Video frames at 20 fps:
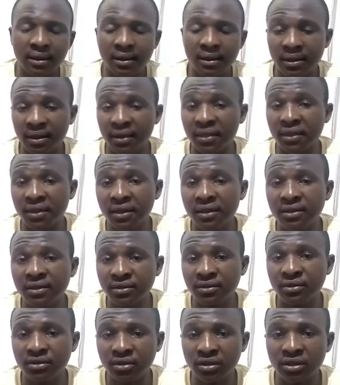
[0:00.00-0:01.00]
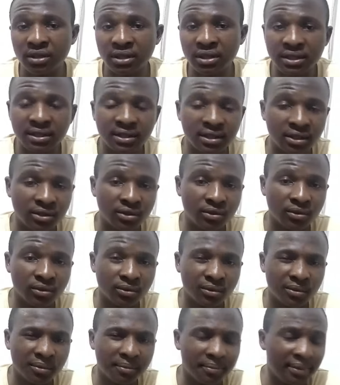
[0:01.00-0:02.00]
The things you just listened to.
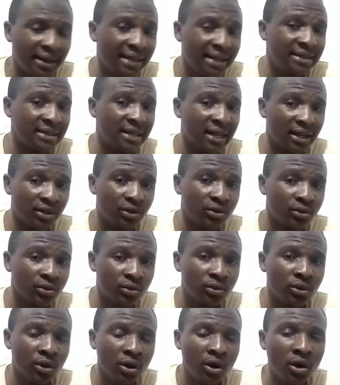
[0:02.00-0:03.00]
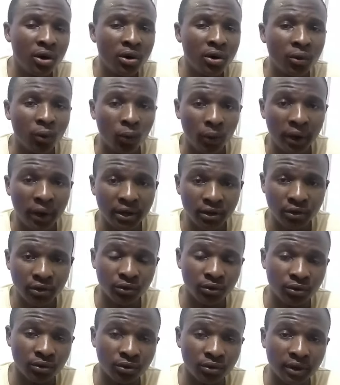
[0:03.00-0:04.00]
Blessed are you when
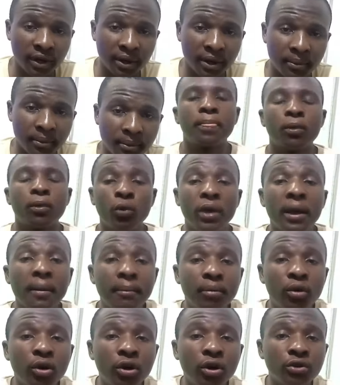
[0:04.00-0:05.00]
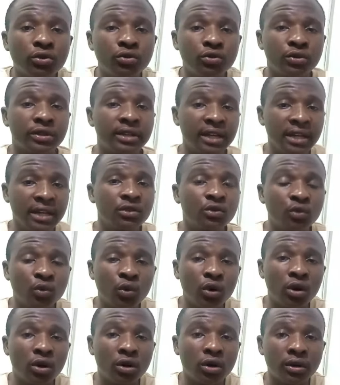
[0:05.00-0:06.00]
you do them. We implore you to get to
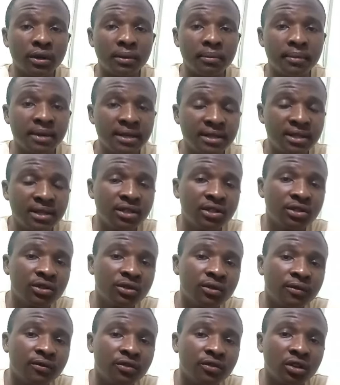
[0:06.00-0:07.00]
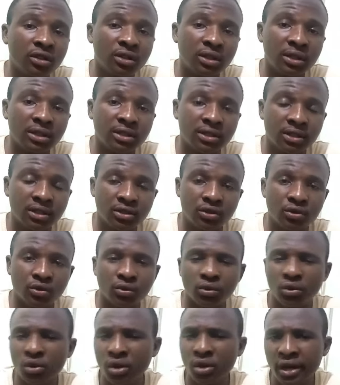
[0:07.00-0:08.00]
work on the messages you've just listened
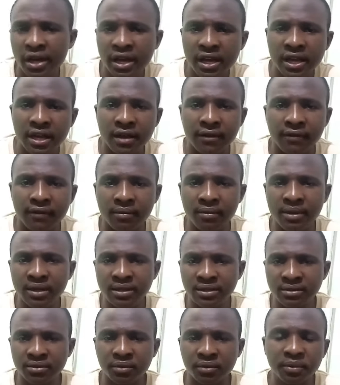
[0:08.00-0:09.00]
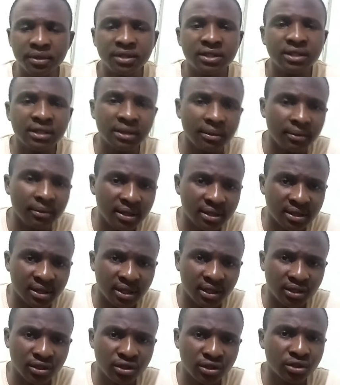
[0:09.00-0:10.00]
to. If it means repeating the
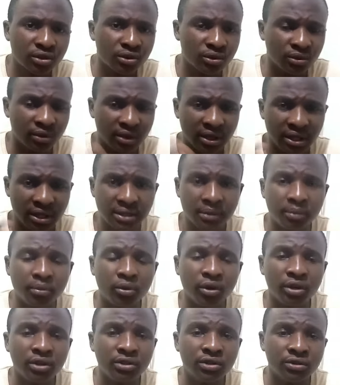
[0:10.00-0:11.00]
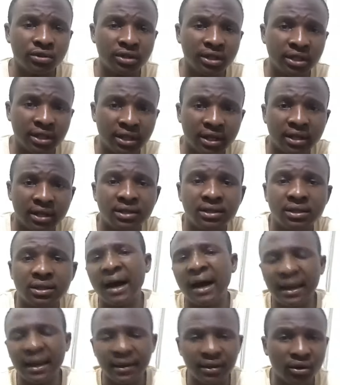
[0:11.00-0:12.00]
message to get a point you didn't get
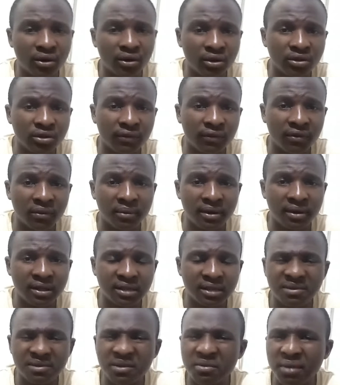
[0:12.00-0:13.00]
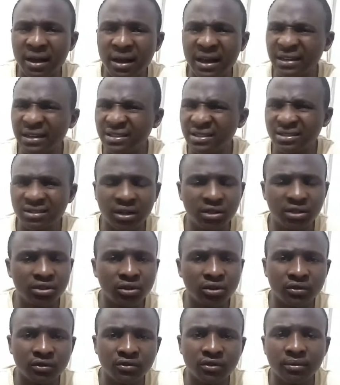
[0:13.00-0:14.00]
at the cost of the message, maybe by a
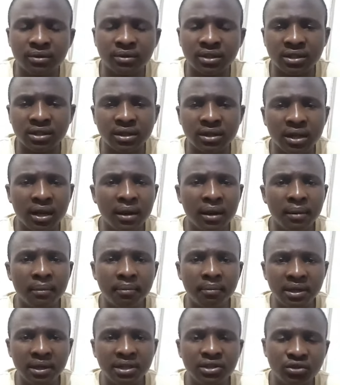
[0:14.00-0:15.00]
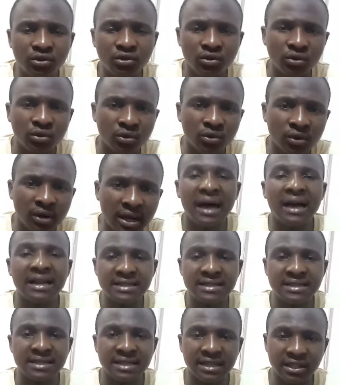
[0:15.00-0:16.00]
distraction or something, please do
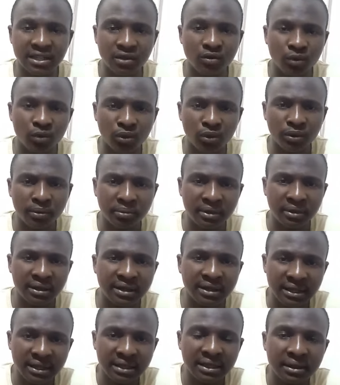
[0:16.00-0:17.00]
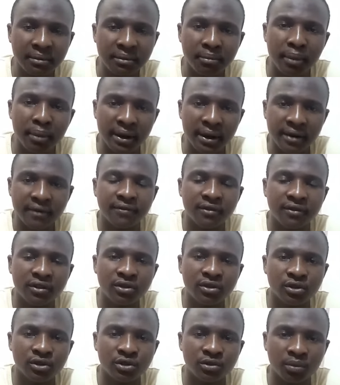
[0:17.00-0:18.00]
as it would greatly
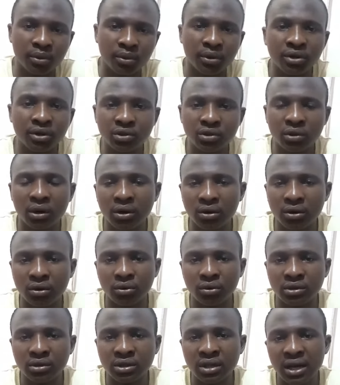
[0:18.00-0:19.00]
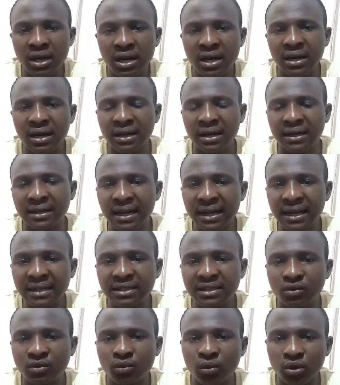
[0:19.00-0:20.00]
benefit your spiritual growth. And
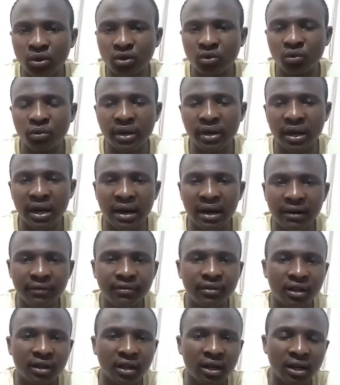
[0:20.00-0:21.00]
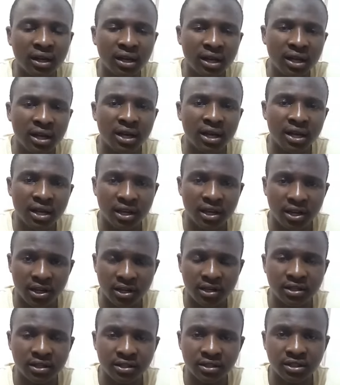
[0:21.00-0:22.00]
that is what we are after
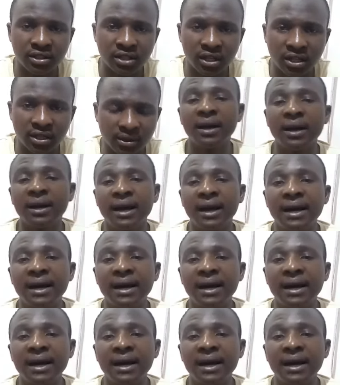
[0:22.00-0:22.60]
in this channel.